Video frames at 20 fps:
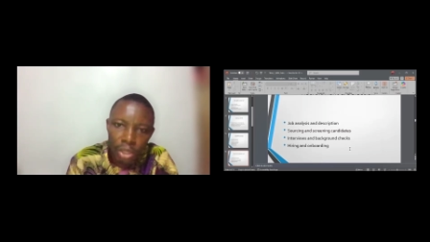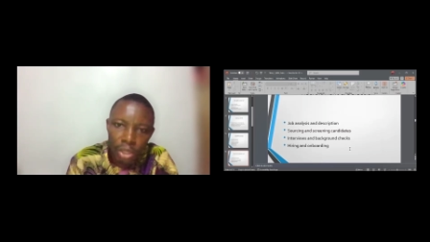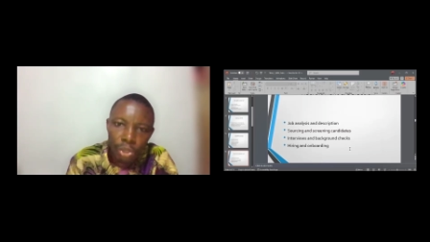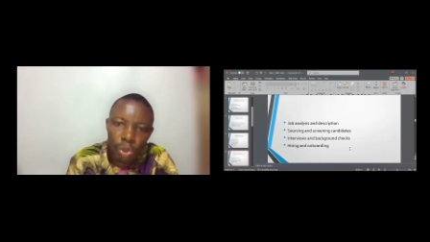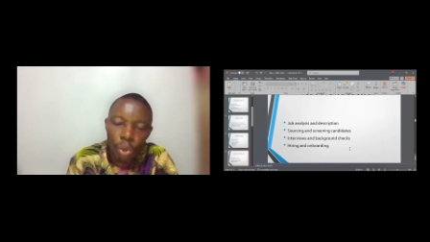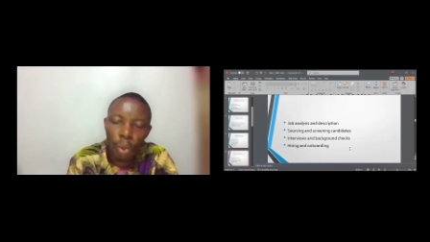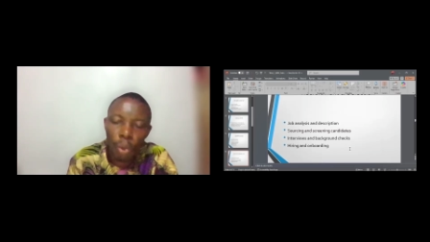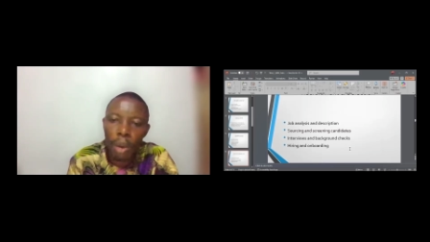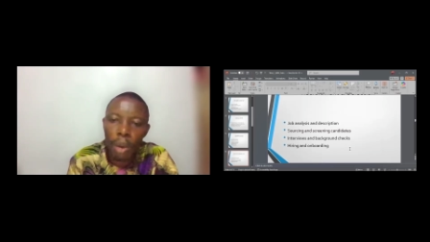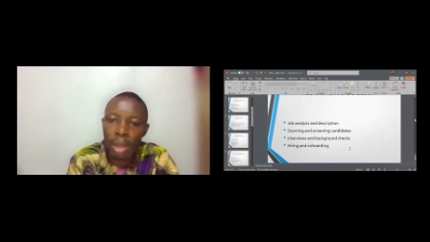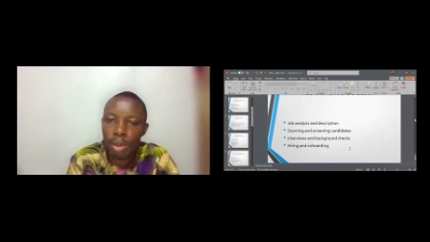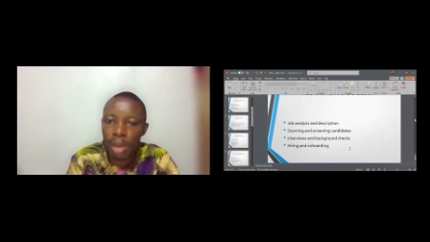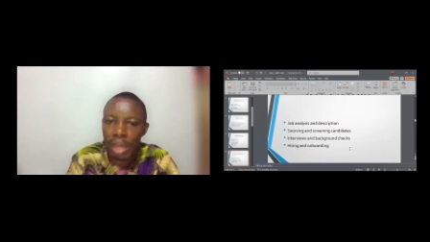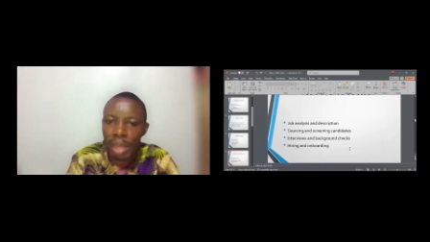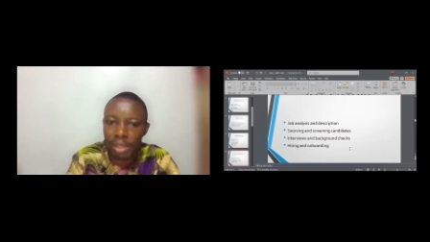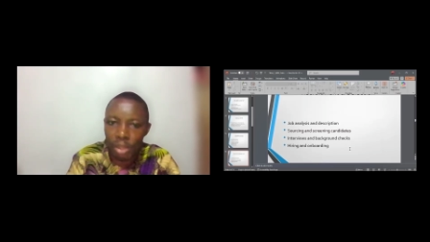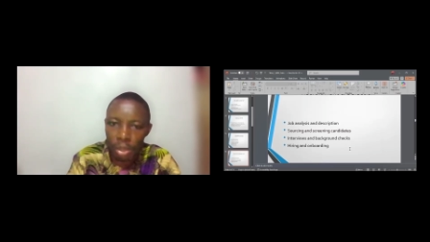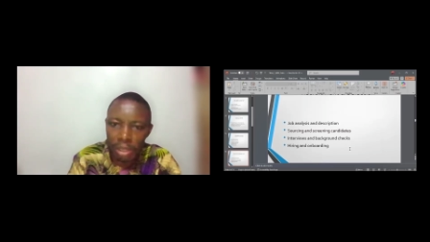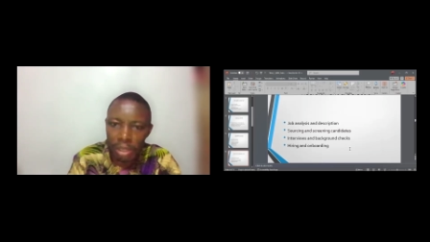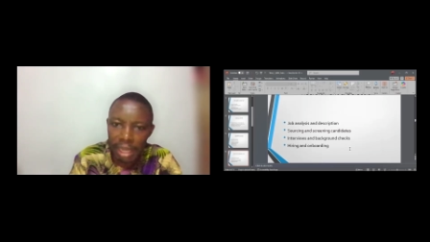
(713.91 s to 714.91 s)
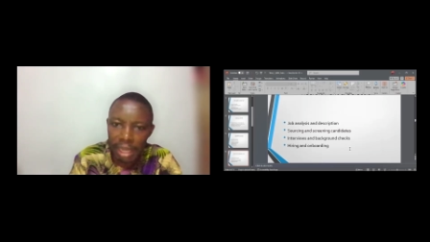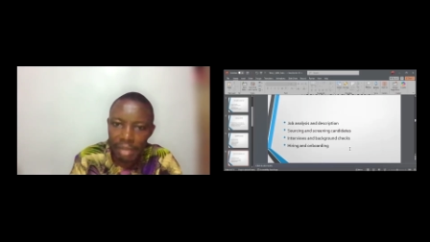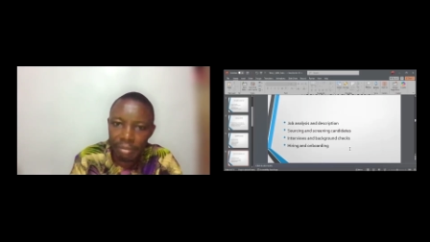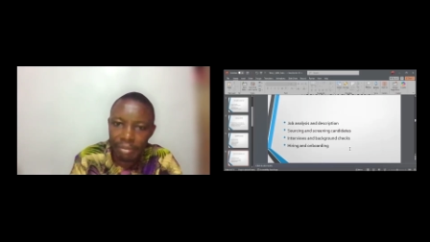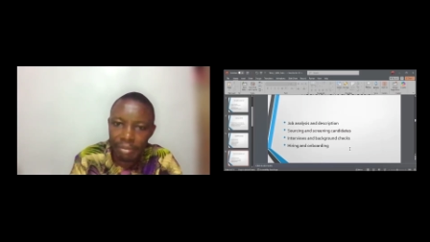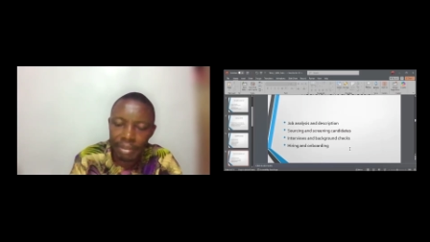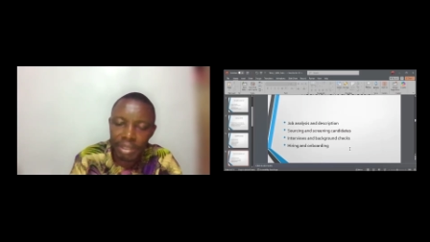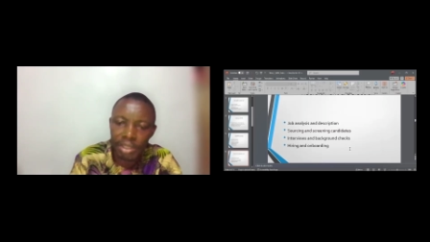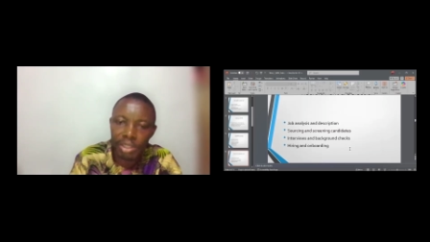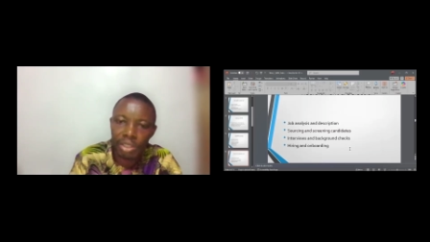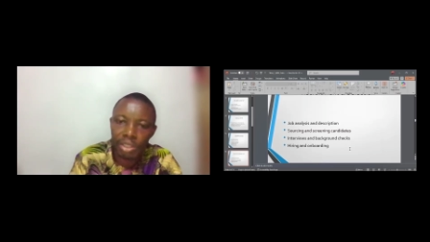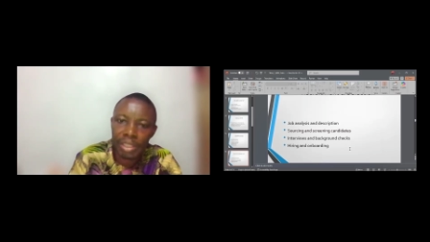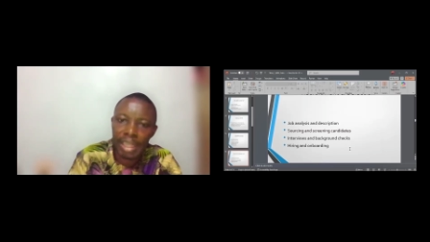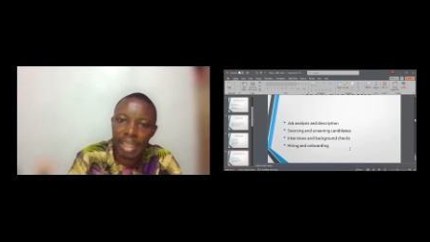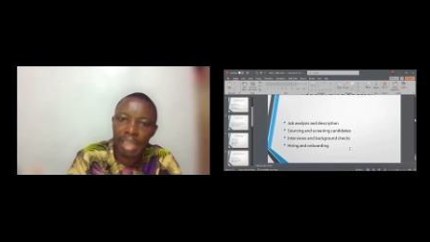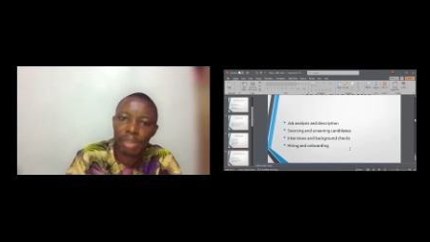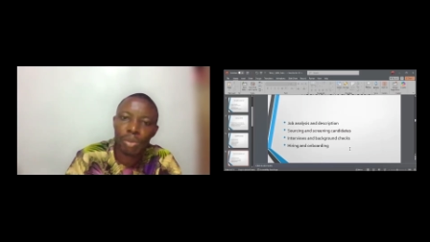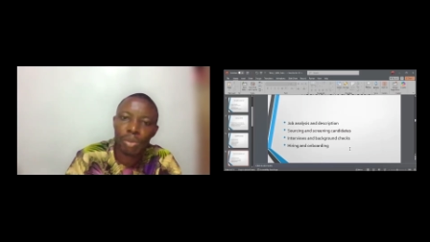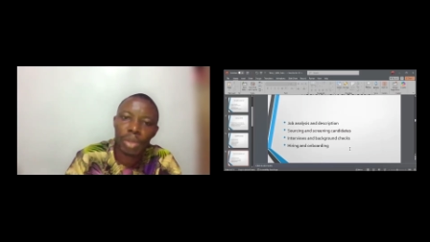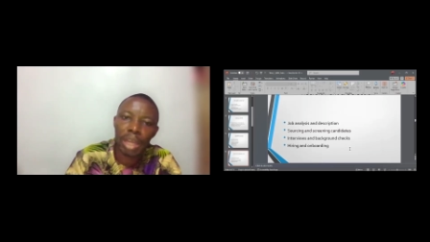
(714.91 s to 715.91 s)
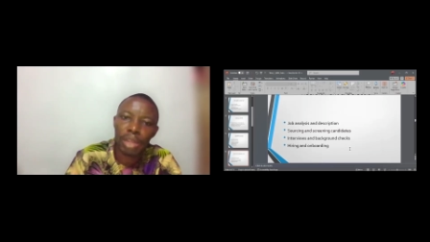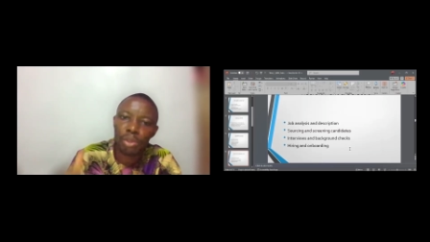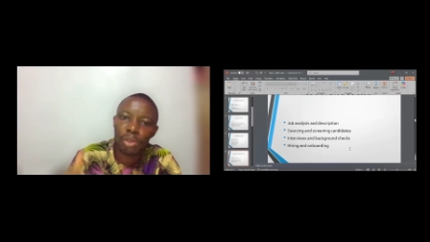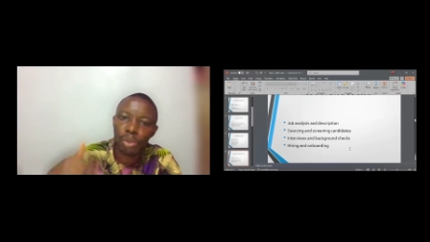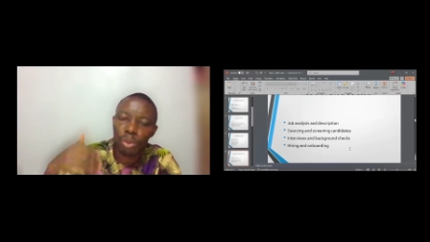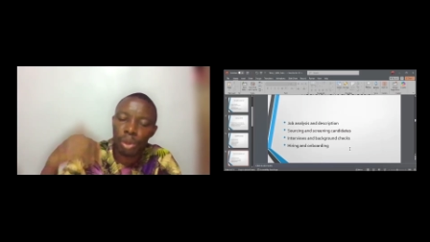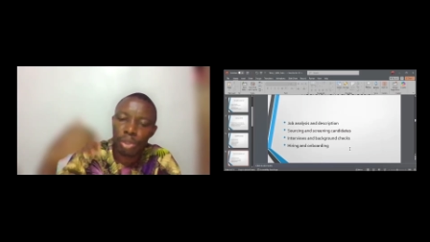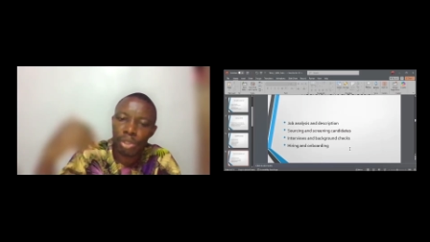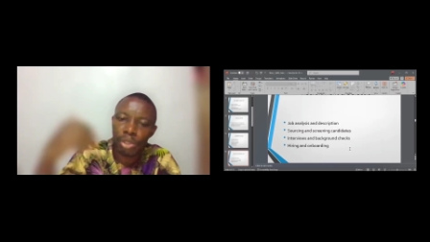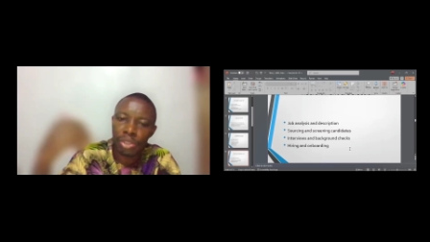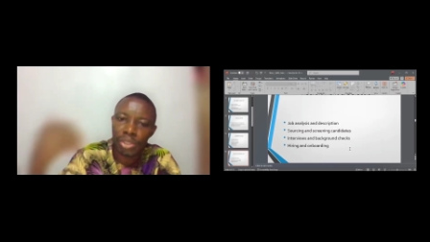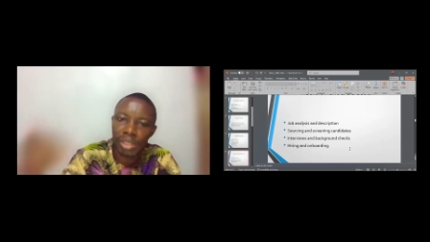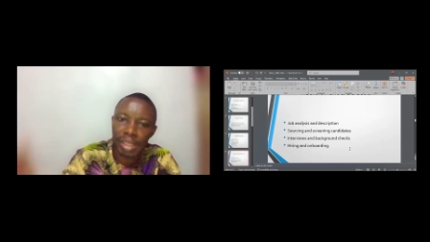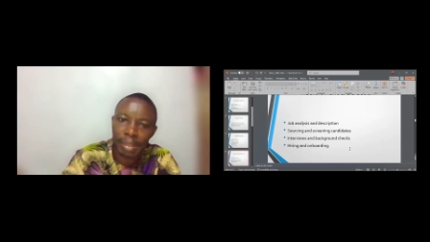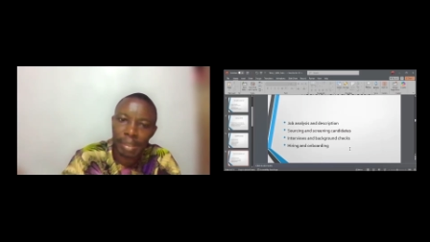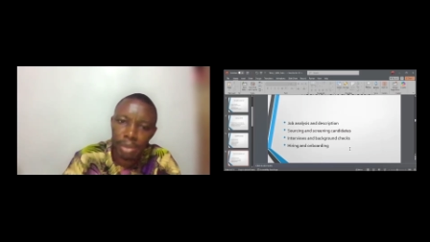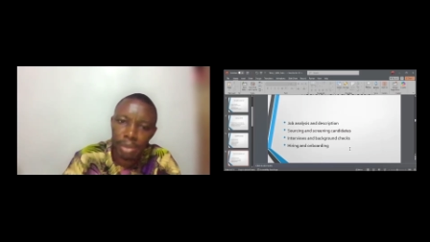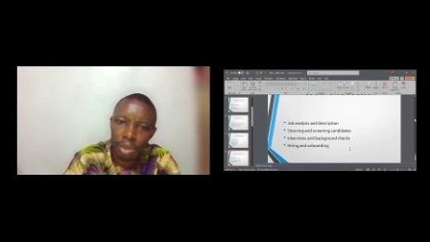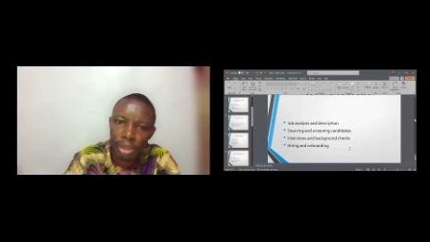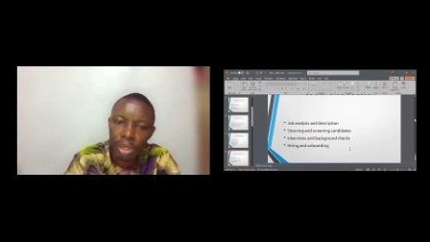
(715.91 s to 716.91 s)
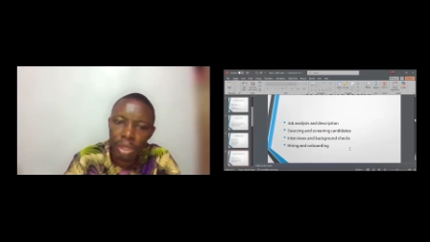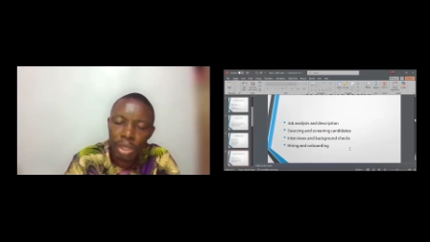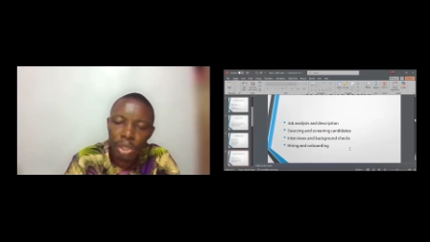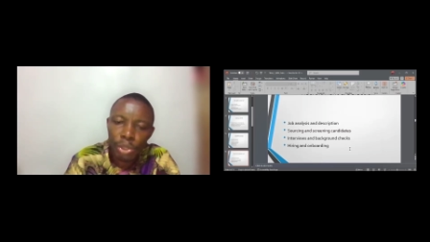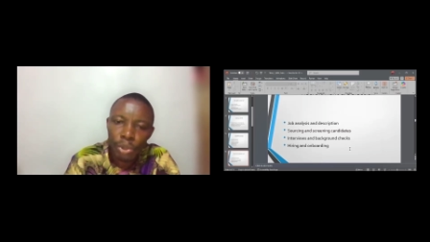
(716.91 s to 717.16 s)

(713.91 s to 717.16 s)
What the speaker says: So when you are done that finish, then you now do your description.